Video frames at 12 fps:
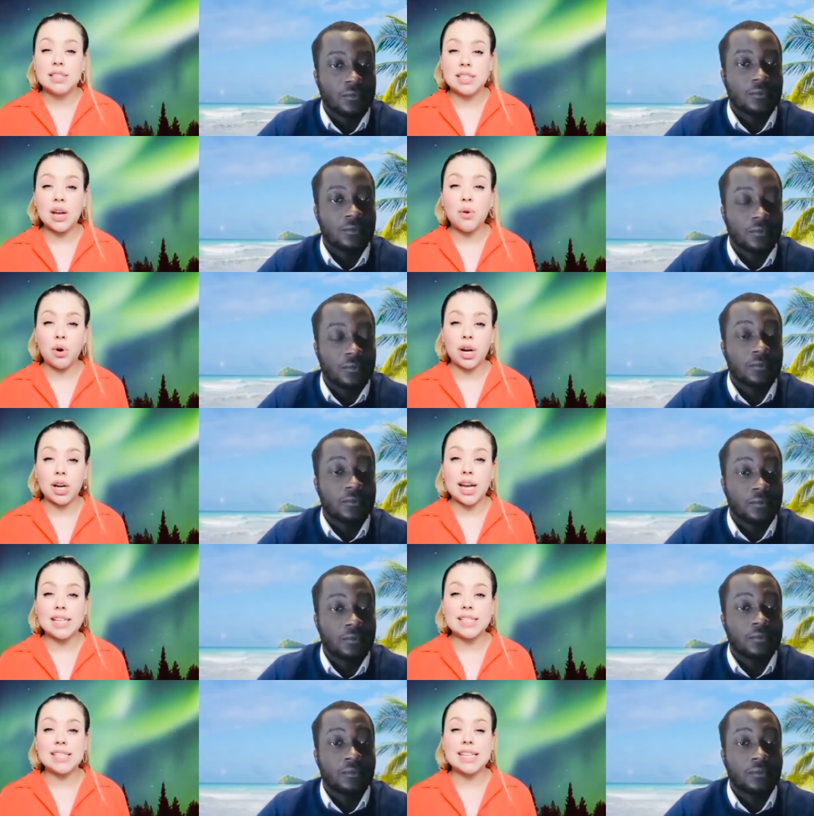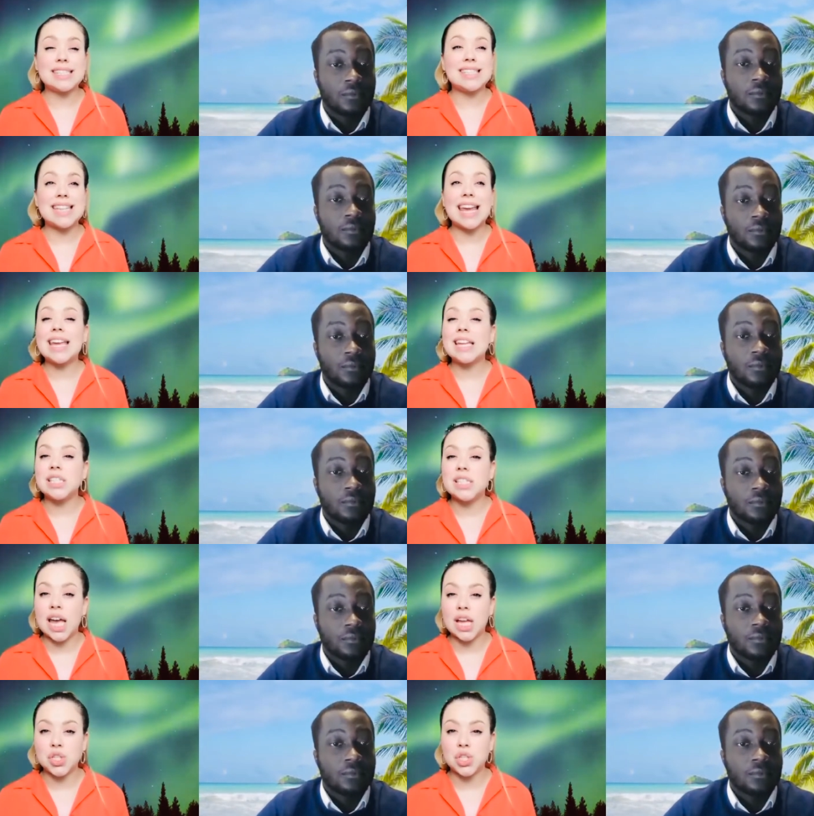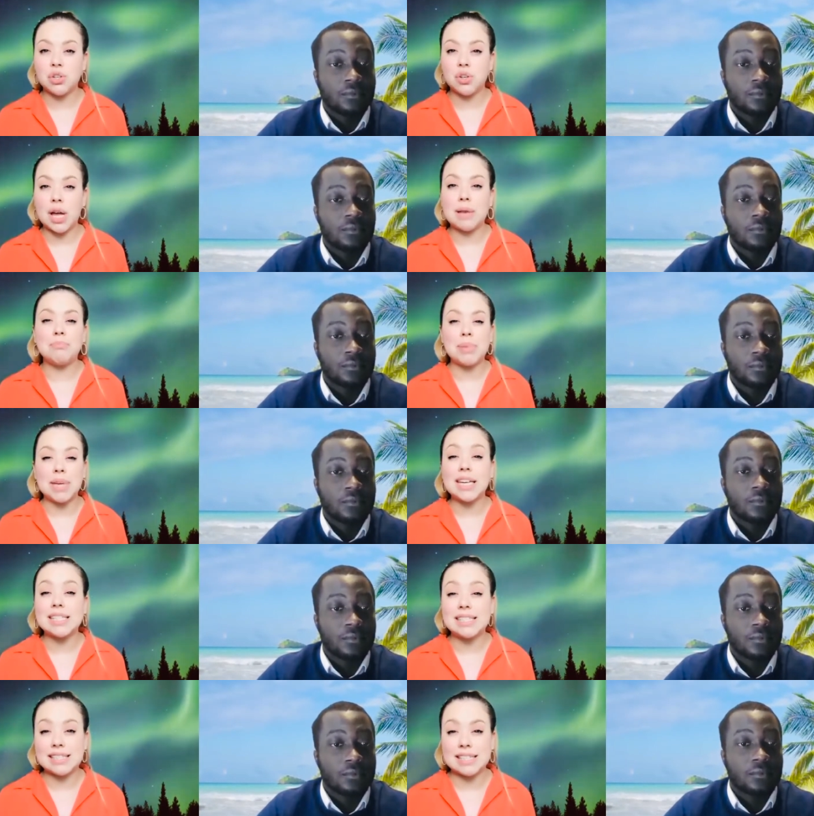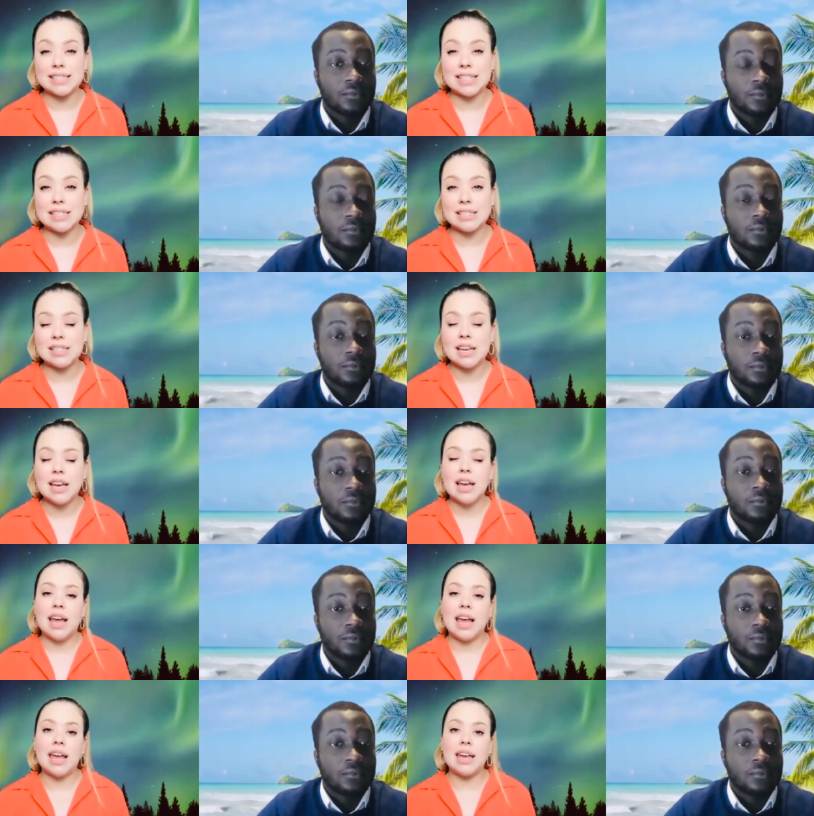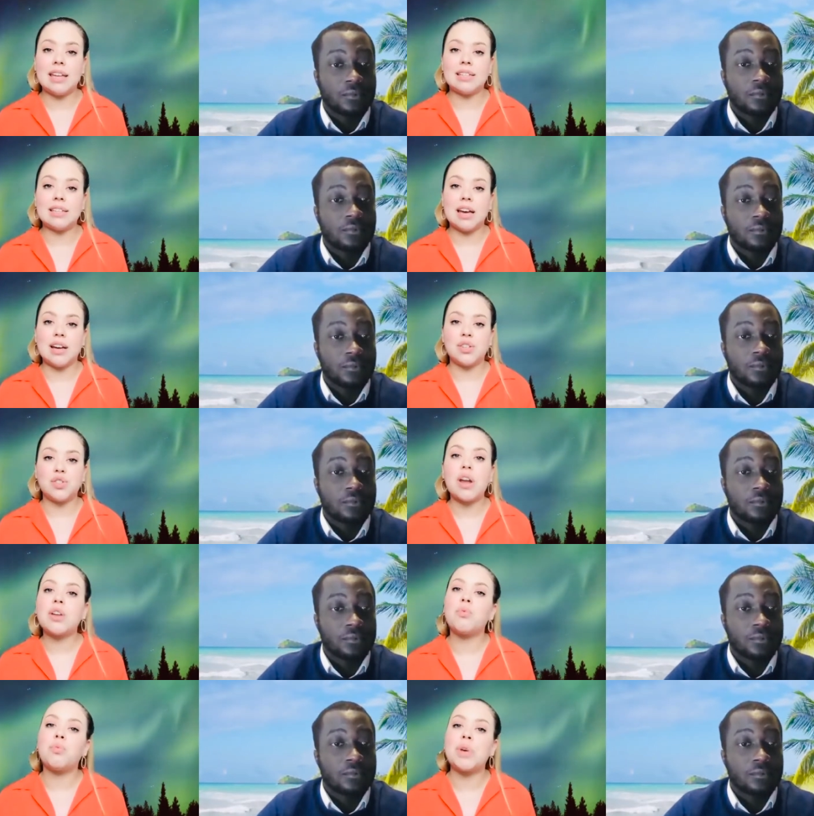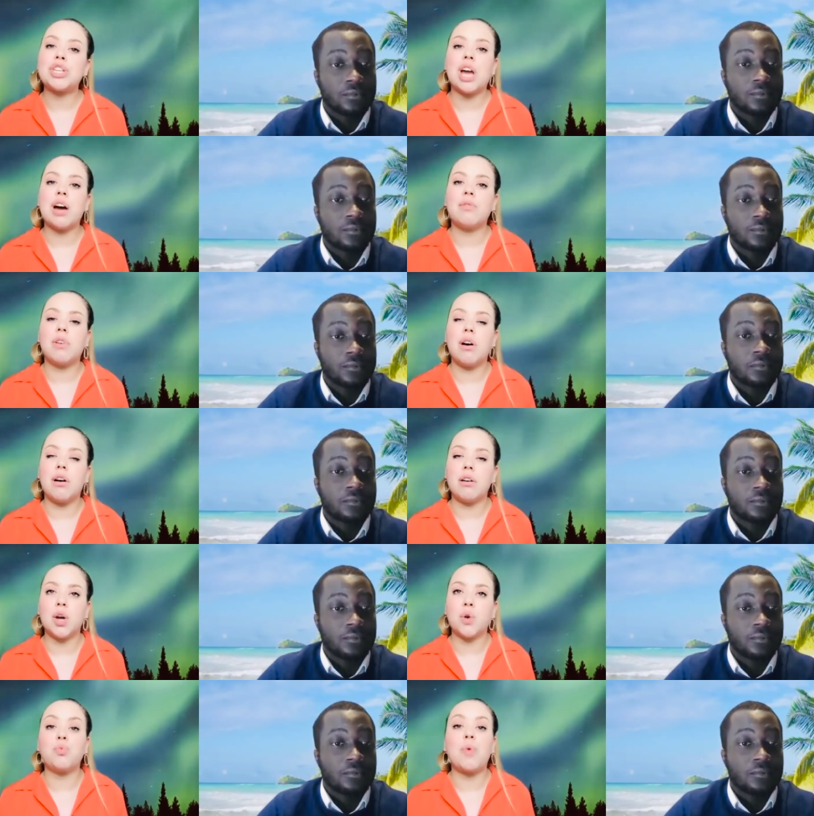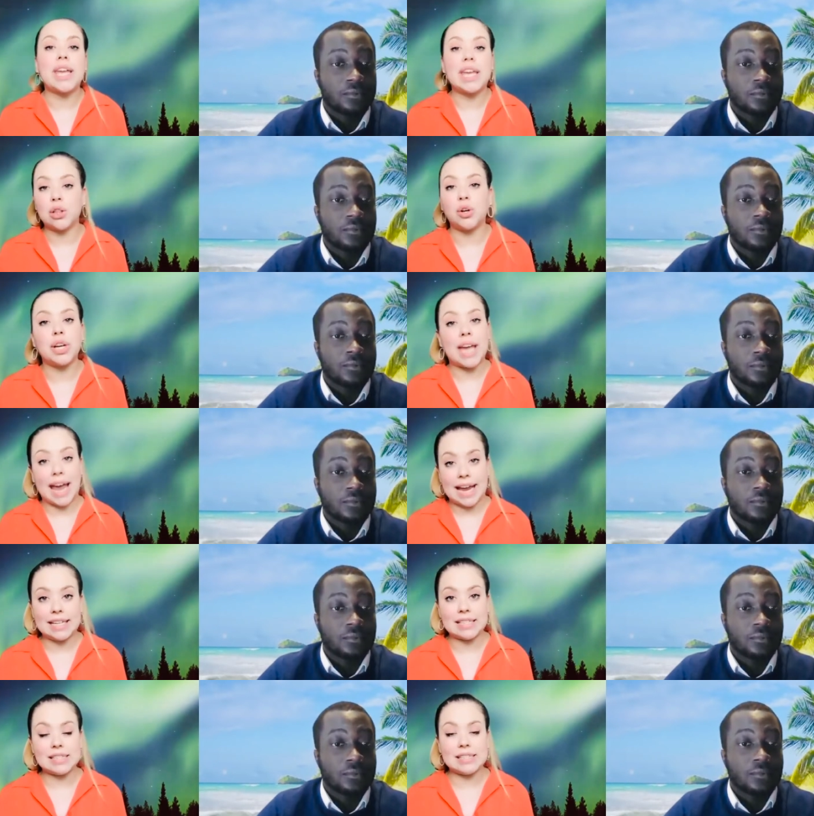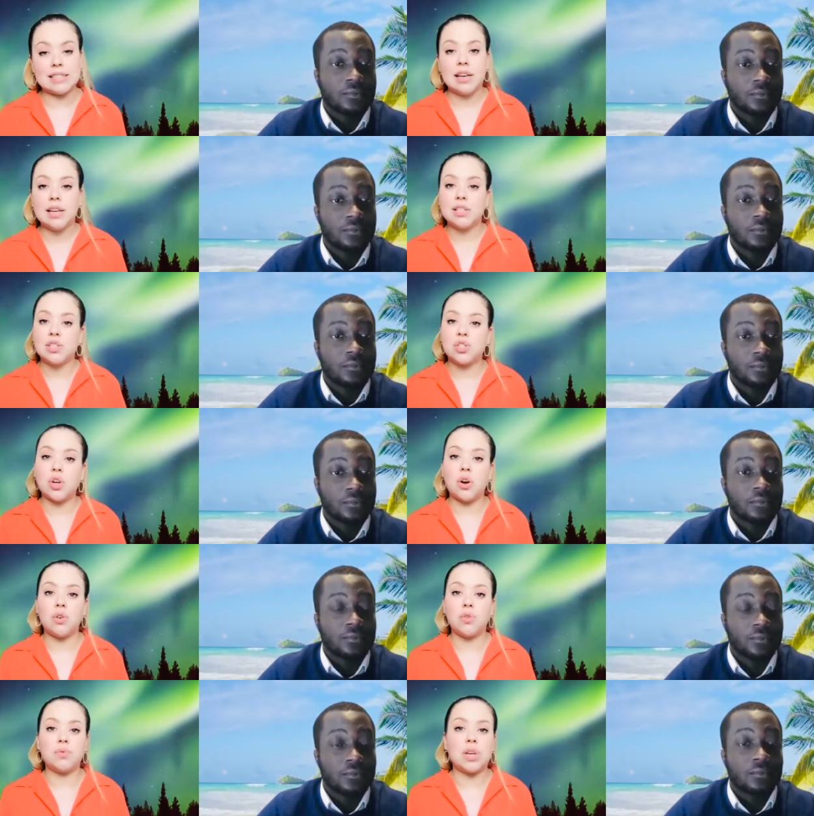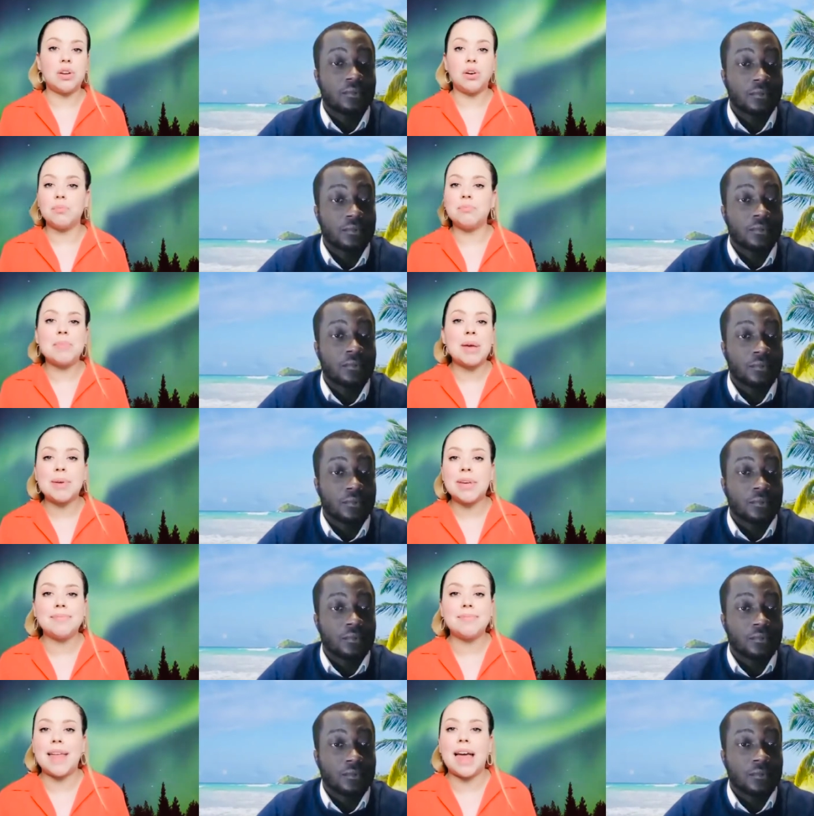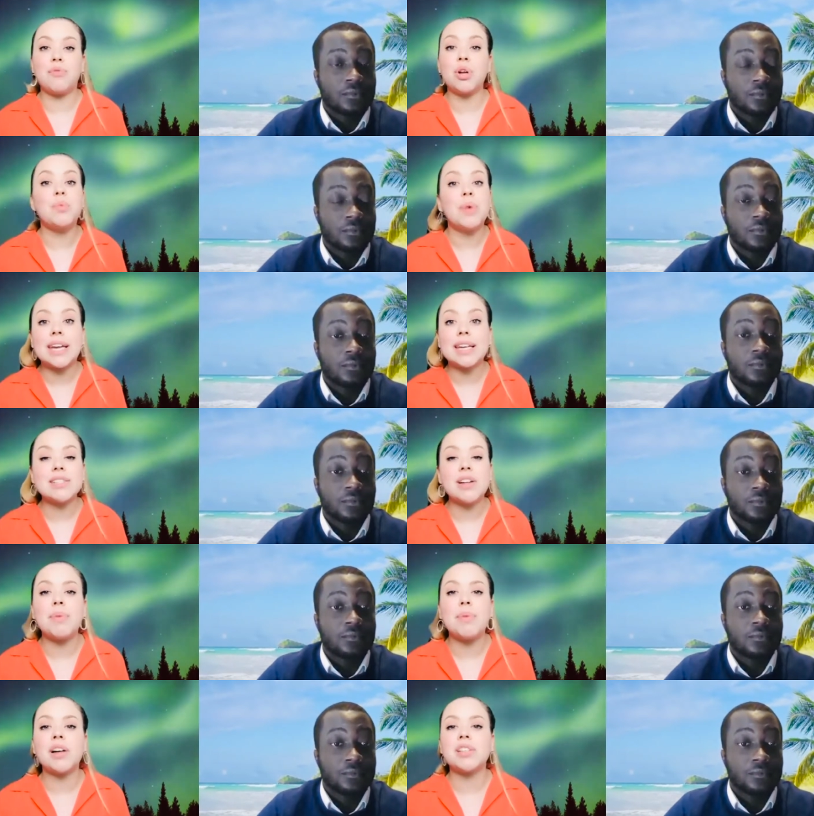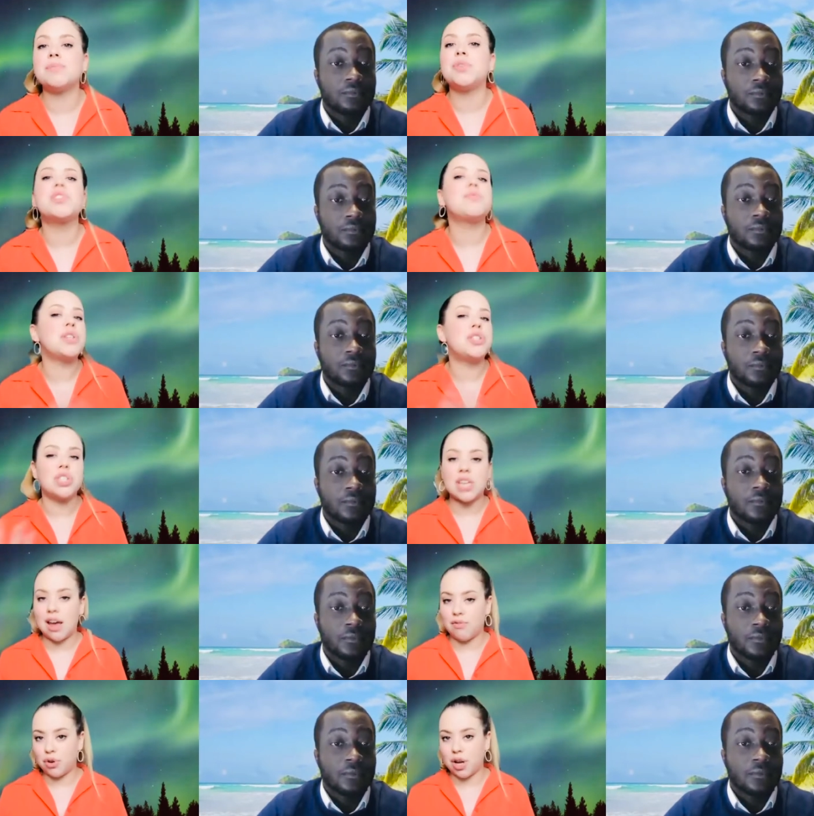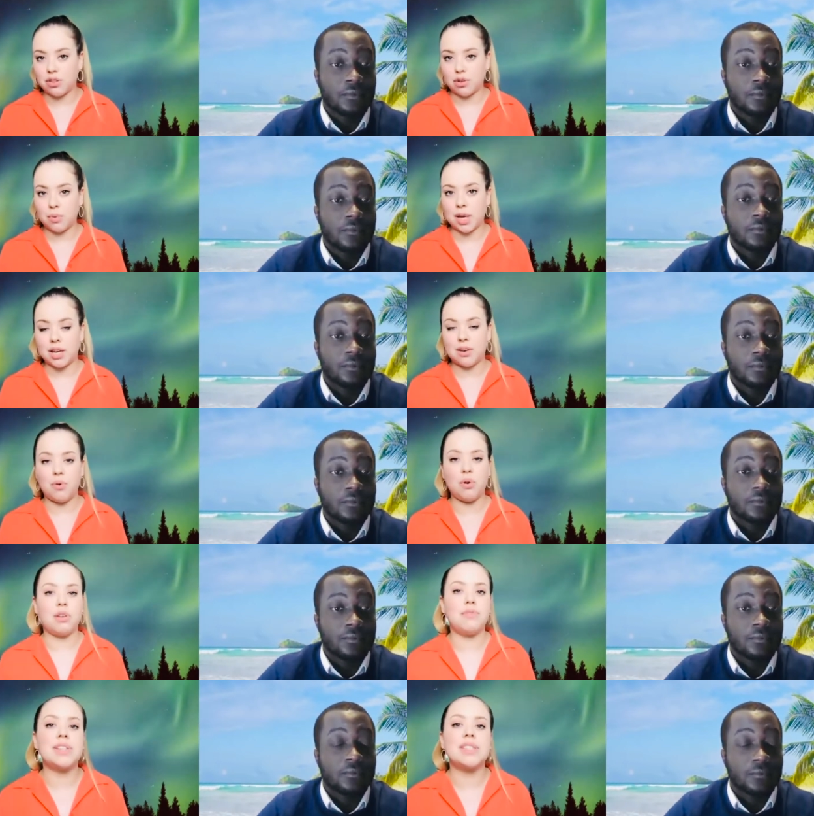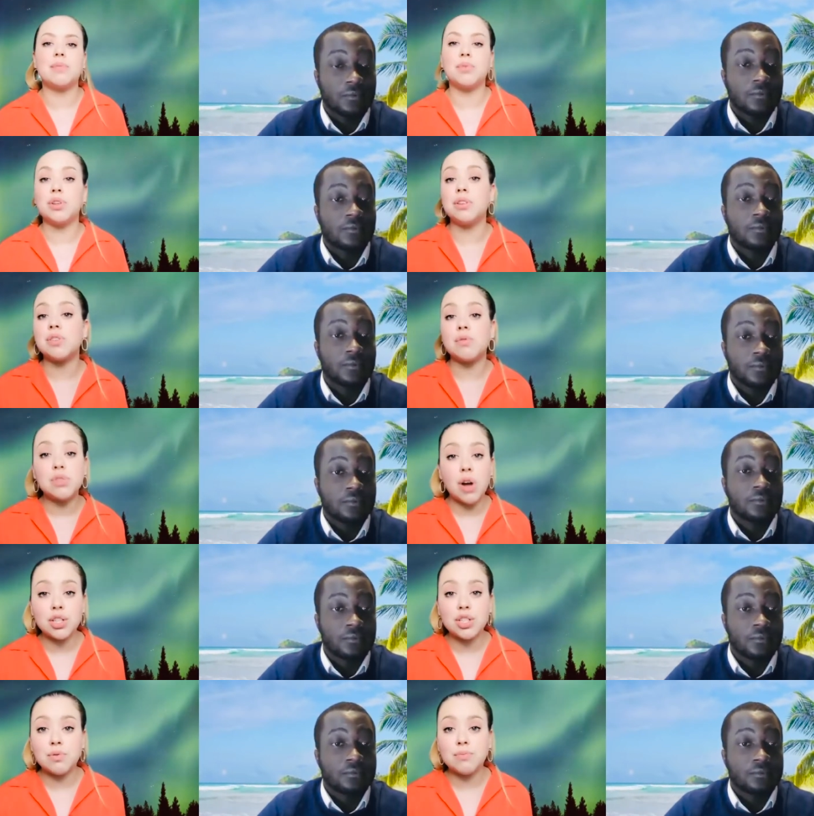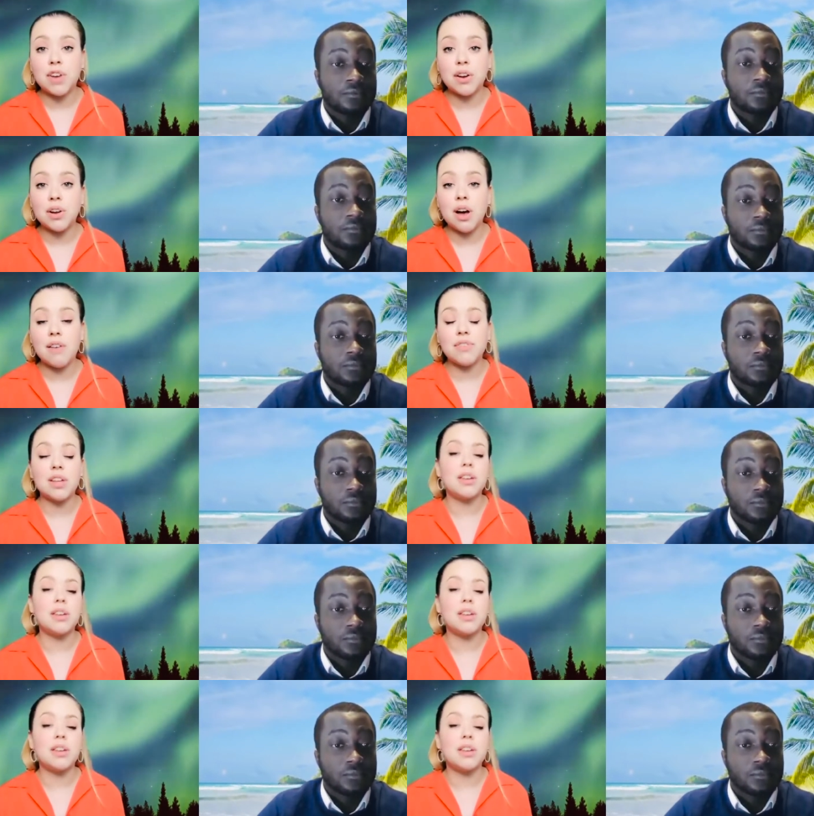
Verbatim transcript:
Speaker 1: organized, stay intentional, and be consistent, and uh, try to reach out on a regular cadence. So, you know, maybe every week is not possible, switch it to every other week. Or if it's someone who you don't talk to very often,